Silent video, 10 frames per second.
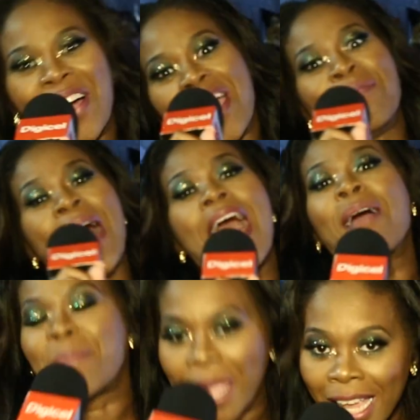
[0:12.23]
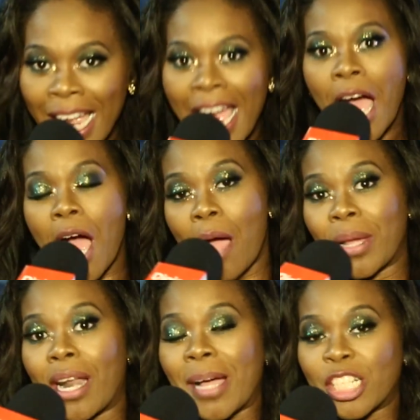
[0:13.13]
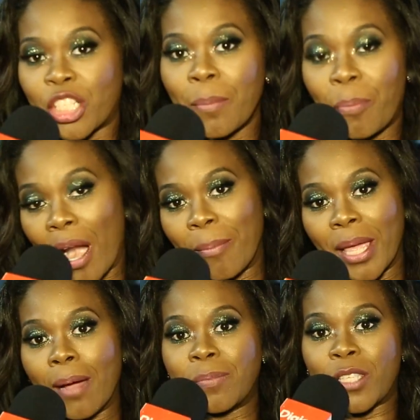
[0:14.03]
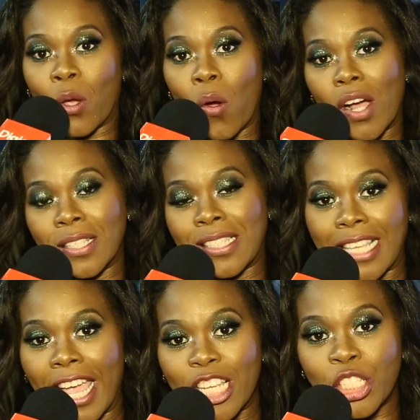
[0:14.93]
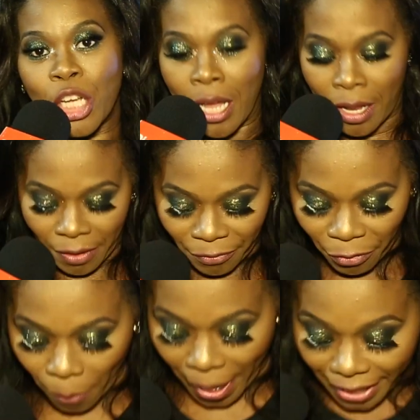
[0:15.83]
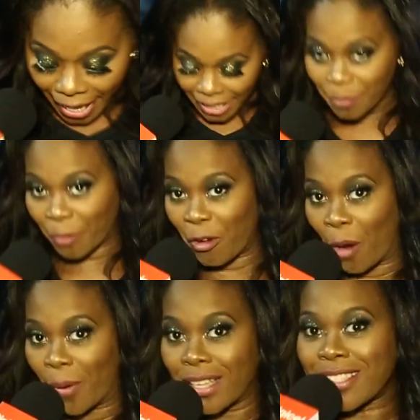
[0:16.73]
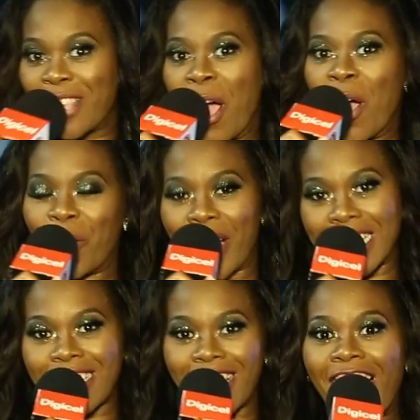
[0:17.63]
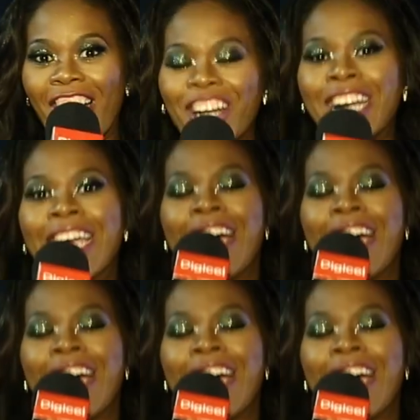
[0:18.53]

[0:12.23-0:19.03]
I am happy um, and I'm actually priming up to go on stage for my next performance, Rated R.